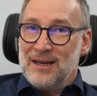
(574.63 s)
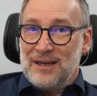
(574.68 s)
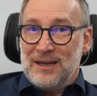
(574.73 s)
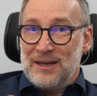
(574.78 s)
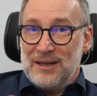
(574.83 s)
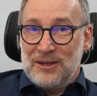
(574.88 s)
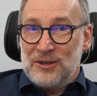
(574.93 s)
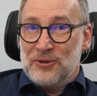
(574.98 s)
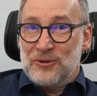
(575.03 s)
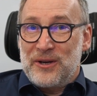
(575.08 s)

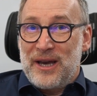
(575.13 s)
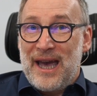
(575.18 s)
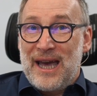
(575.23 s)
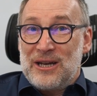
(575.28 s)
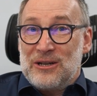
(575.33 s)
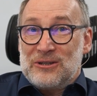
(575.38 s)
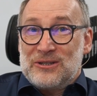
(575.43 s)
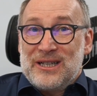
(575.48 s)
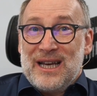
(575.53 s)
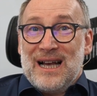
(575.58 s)
You
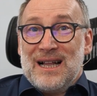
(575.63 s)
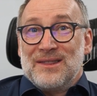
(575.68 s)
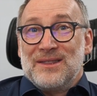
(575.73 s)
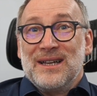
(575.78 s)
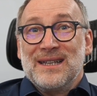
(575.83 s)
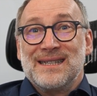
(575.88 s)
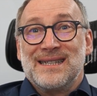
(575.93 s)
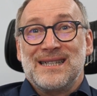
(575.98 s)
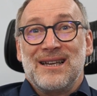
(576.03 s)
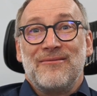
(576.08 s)
cannot tell
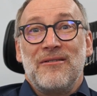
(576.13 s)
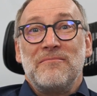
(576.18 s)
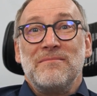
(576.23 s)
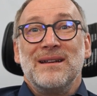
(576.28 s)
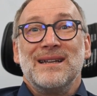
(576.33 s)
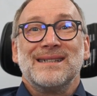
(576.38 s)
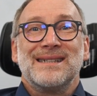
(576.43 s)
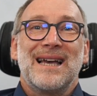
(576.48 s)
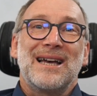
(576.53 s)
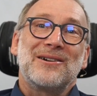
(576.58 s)
that 7
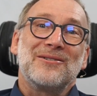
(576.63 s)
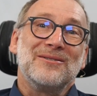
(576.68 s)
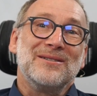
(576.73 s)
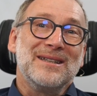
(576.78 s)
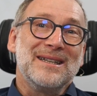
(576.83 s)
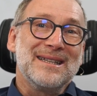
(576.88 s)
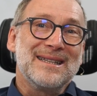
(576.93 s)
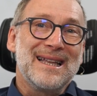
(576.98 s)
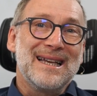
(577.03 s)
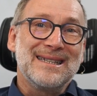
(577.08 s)
milliseconds
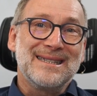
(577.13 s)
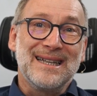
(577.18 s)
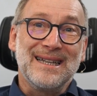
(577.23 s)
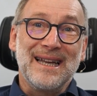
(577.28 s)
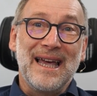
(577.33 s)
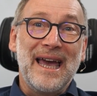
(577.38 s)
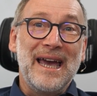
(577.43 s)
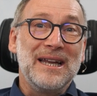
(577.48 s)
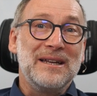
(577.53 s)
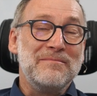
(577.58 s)
is less
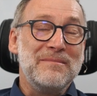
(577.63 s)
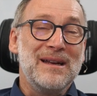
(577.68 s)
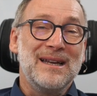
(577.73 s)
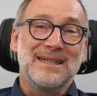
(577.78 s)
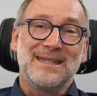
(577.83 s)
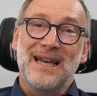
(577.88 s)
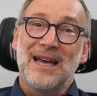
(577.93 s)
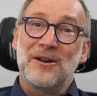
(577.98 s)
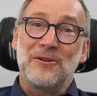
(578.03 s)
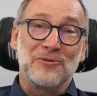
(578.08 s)
than 8
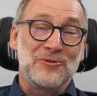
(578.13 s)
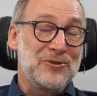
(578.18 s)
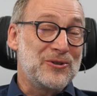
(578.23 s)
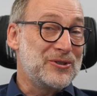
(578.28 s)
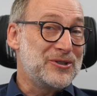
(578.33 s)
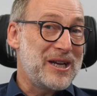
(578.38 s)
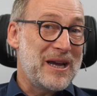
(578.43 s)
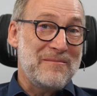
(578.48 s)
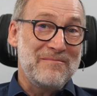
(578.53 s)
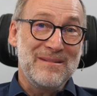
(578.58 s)
milliseconds or
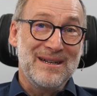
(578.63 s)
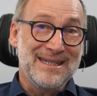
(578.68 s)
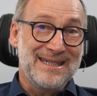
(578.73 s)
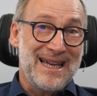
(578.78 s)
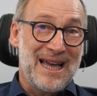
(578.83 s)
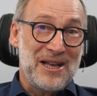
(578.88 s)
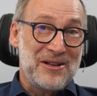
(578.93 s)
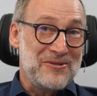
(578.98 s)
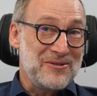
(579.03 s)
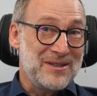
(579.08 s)
10
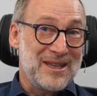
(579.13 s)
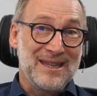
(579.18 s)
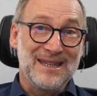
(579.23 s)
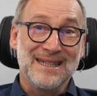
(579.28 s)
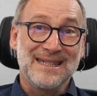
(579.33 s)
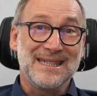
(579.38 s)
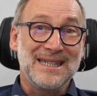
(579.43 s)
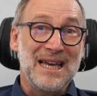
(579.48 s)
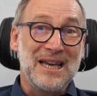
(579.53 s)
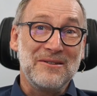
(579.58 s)
milliseconds. They're the
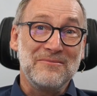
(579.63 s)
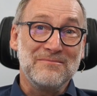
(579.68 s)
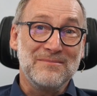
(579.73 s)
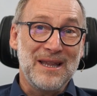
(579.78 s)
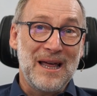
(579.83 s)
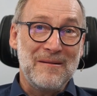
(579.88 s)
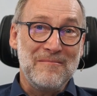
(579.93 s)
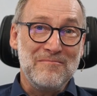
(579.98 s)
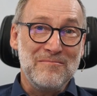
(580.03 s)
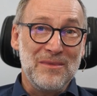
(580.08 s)
same
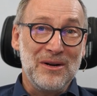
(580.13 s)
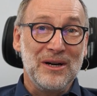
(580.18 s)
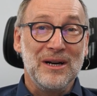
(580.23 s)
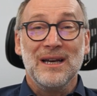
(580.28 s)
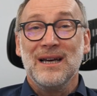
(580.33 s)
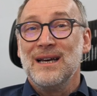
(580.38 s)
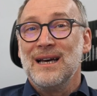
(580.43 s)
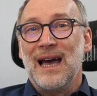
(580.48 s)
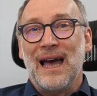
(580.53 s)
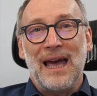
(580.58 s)
number.
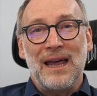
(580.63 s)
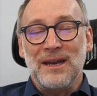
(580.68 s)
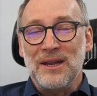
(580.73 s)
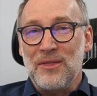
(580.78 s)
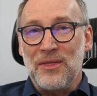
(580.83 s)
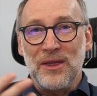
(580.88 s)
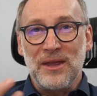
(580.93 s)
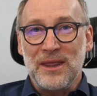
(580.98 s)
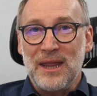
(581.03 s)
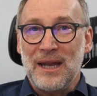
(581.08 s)

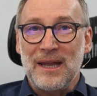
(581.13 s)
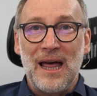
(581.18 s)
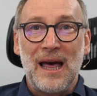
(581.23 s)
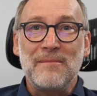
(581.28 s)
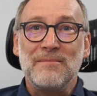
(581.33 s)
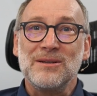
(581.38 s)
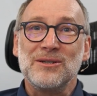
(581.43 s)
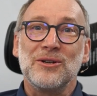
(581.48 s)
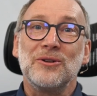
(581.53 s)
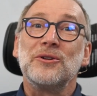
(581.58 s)
Anything that
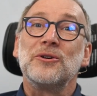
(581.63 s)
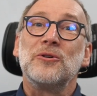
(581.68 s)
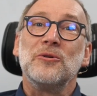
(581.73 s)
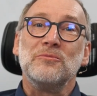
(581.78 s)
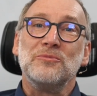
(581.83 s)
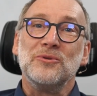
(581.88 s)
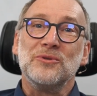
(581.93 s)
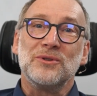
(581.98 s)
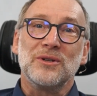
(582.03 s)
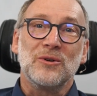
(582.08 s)
happens on the
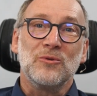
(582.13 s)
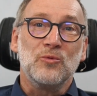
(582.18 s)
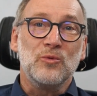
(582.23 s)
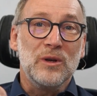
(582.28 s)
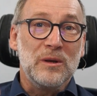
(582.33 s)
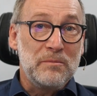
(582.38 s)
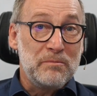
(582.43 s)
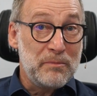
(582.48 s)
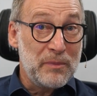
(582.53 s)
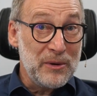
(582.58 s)
computer
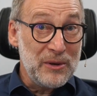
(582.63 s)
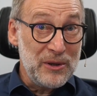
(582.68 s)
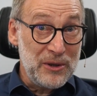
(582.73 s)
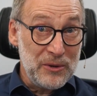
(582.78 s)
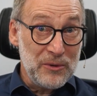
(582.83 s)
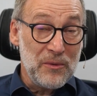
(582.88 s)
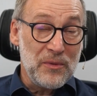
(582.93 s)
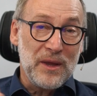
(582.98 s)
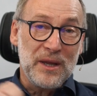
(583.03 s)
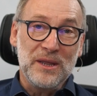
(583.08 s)
will
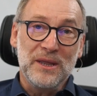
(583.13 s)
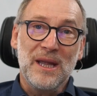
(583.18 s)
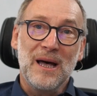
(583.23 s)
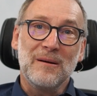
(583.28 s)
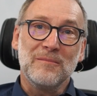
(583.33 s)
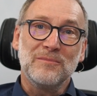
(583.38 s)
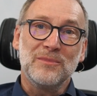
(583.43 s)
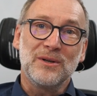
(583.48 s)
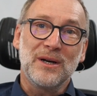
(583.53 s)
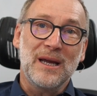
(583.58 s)
pollute that
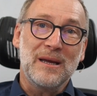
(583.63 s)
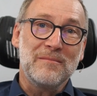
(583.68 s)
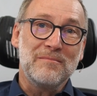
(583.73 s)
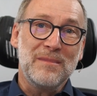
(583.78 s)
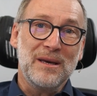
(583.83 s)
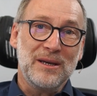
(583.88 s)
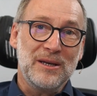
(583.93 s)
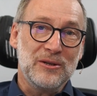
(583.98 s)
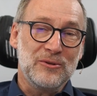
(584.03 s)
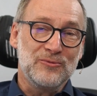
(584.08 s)
number and
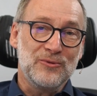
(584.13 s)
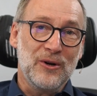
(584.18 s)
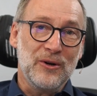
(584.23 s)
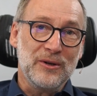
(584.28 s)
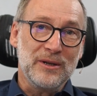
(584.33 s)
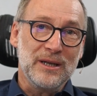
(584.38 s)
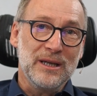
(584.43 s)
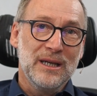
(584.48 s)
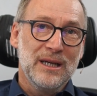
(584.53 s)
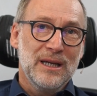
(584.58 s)
make it
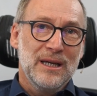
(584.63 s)
wrong.